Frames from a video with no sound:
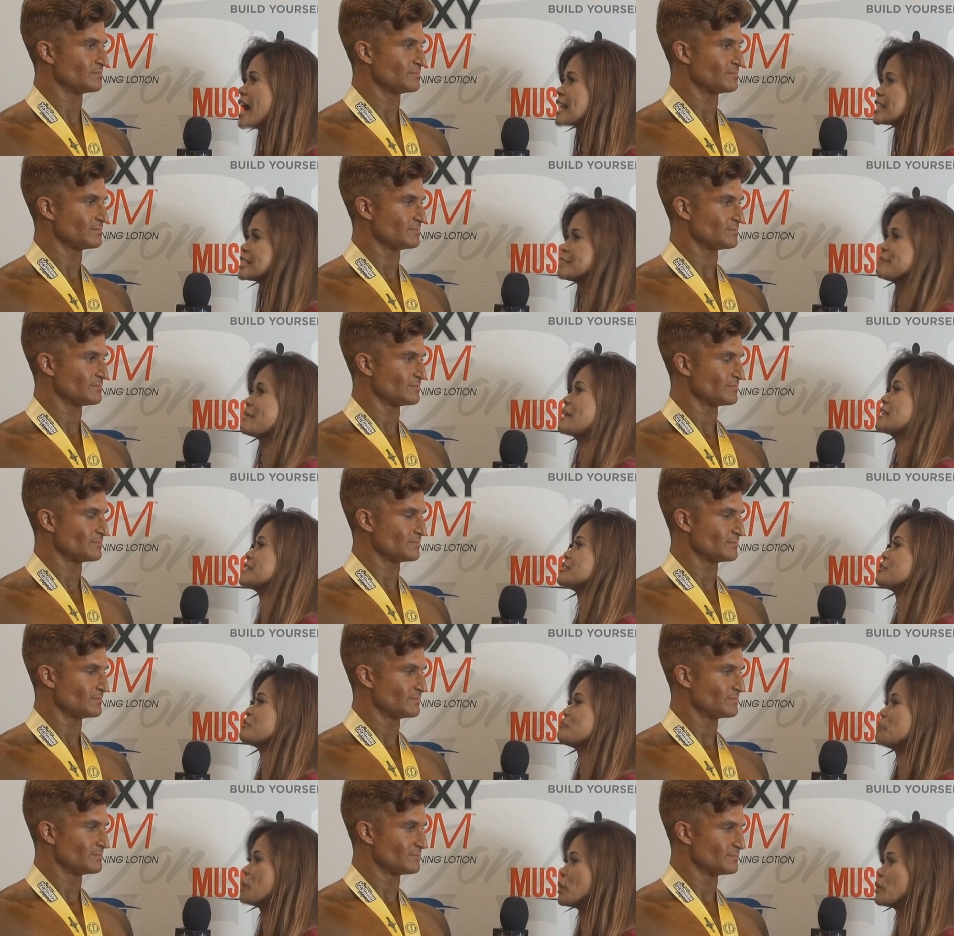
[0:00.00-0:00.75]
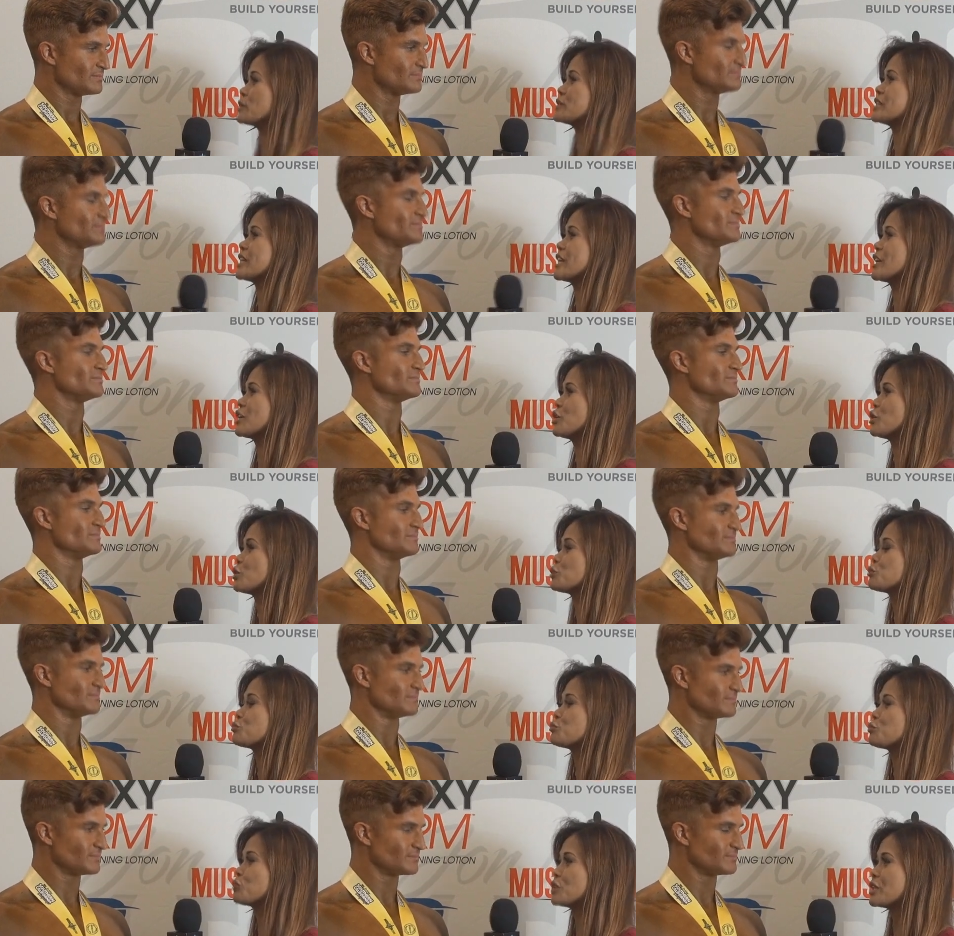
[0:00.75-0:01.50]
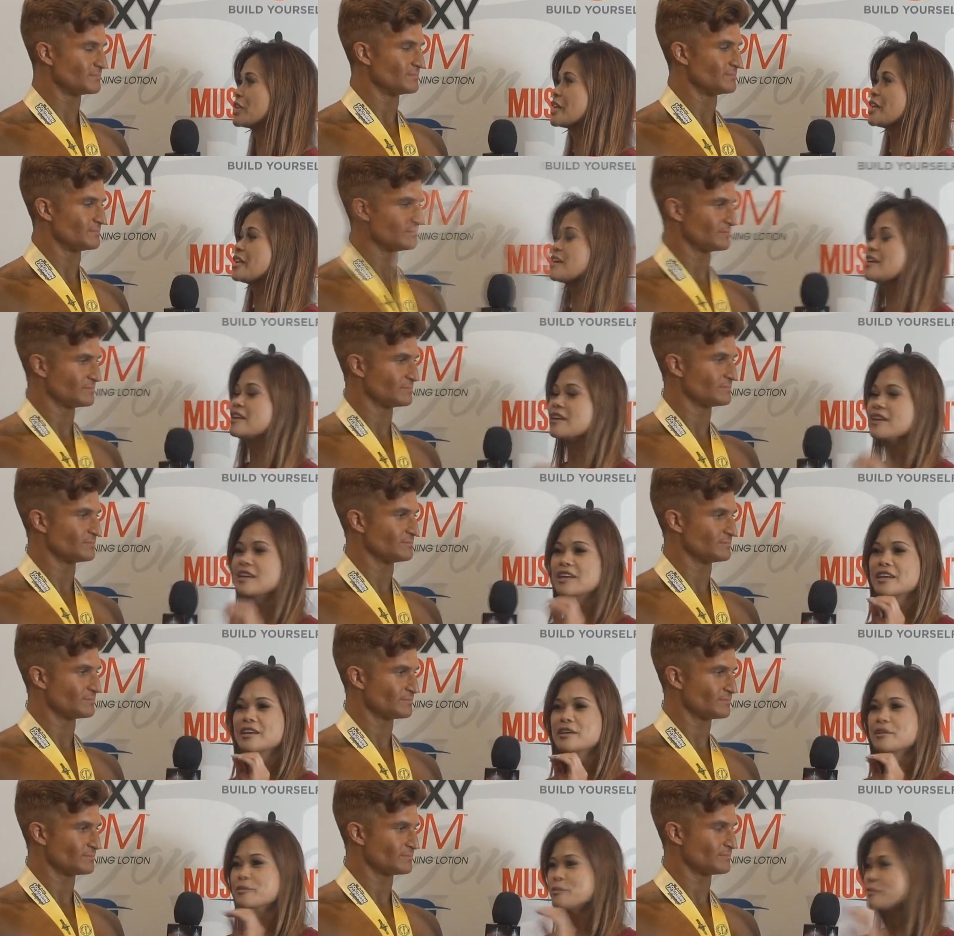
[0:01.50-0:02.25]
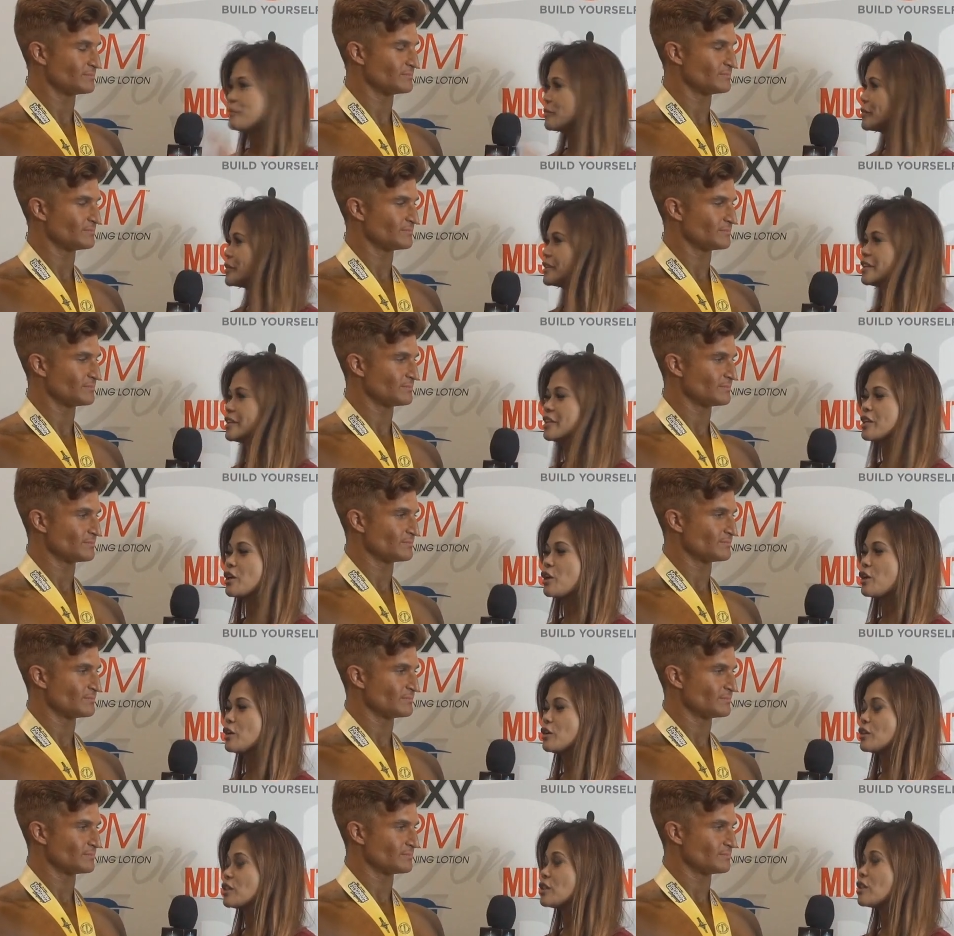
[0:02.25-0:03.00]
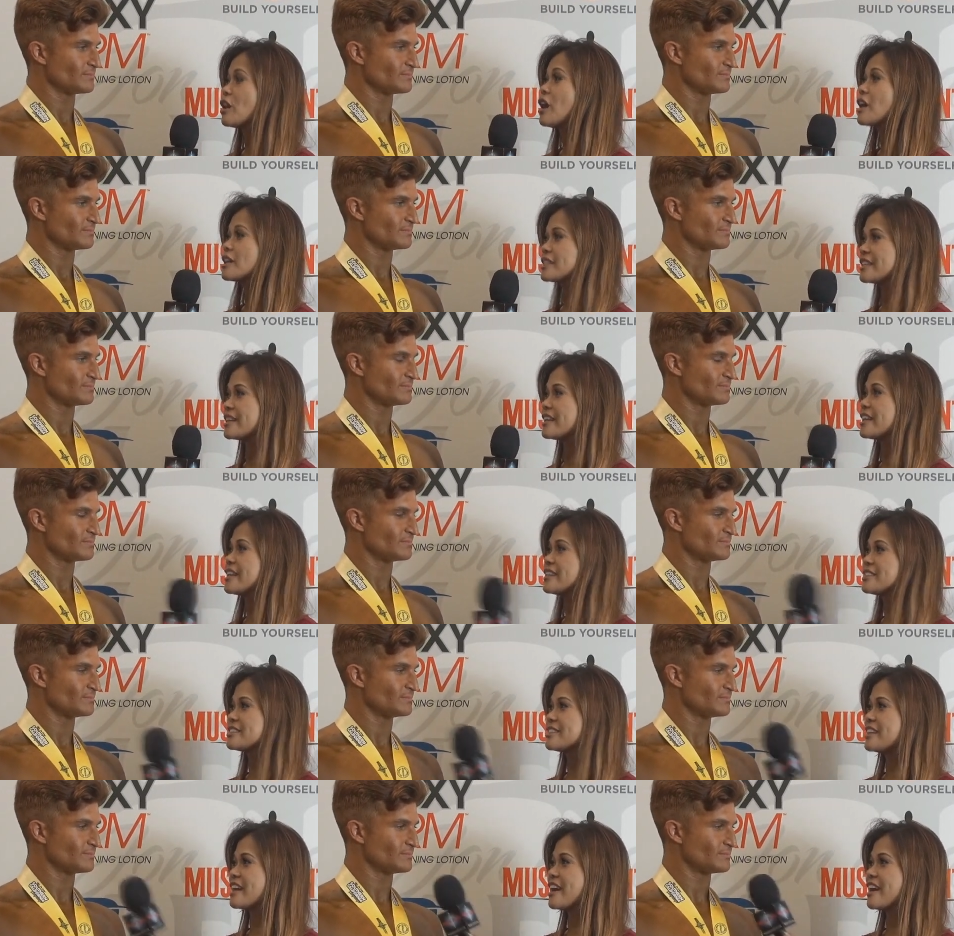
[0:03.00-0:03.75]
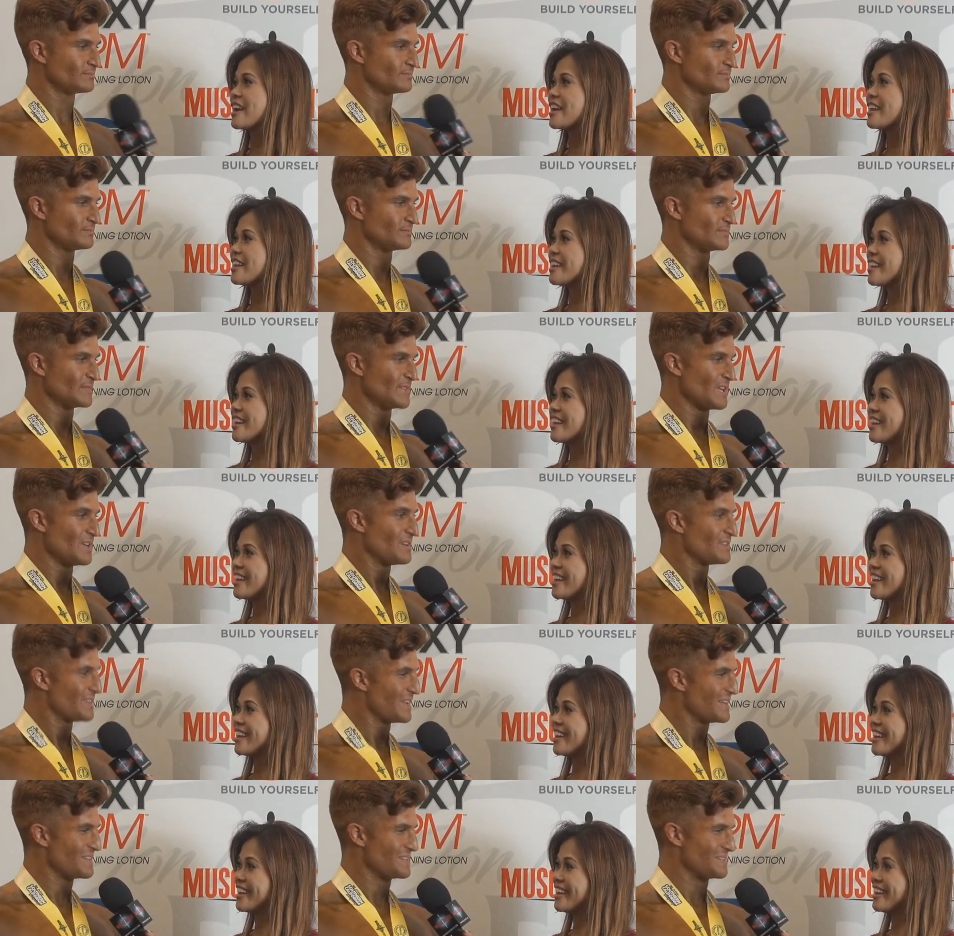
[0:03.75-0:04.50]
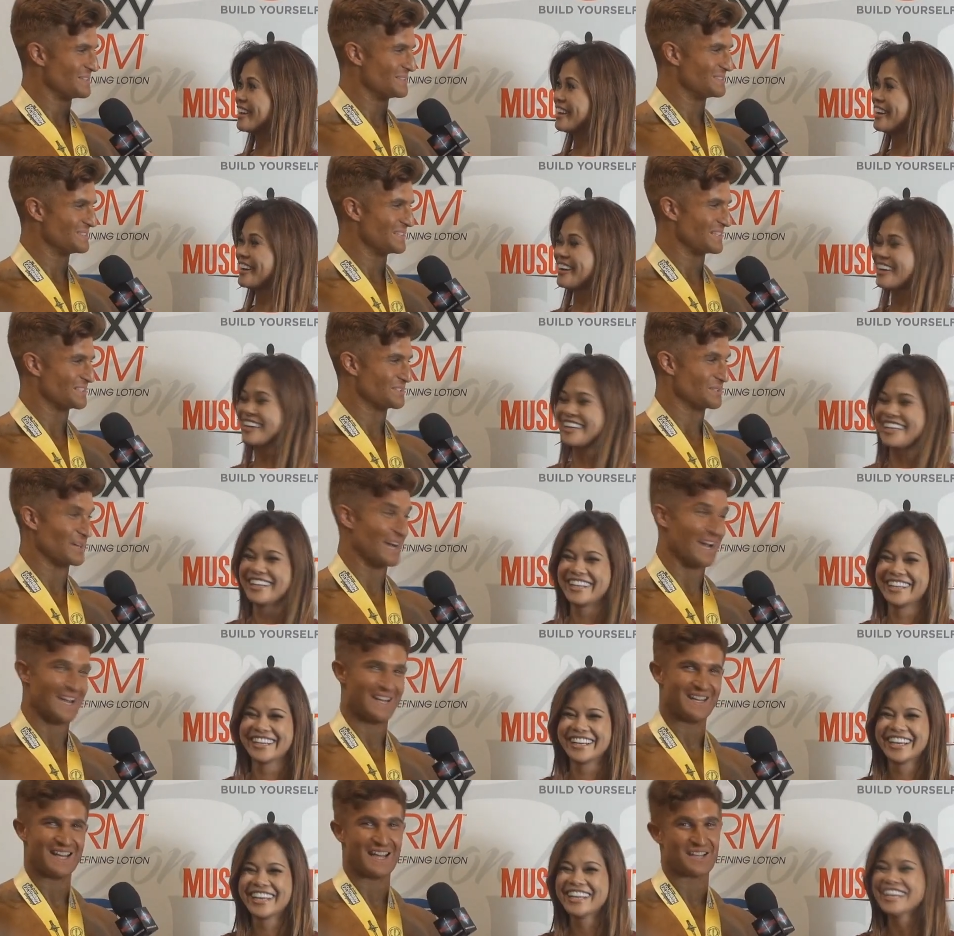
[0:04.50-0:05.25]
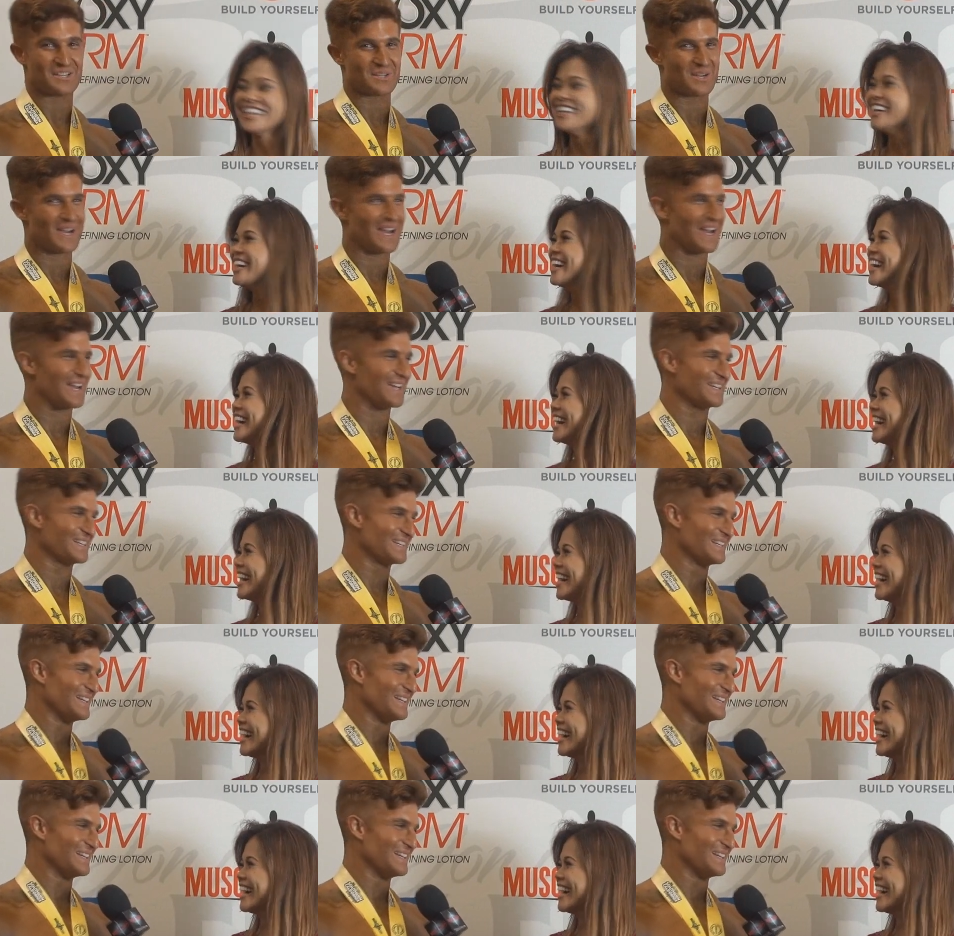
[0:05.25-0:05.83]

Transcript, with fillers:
Speaker 1: aspects of posing. Mm. You really, you know, locked it in tonight.
Speaker 2: Thank you. I try. I try.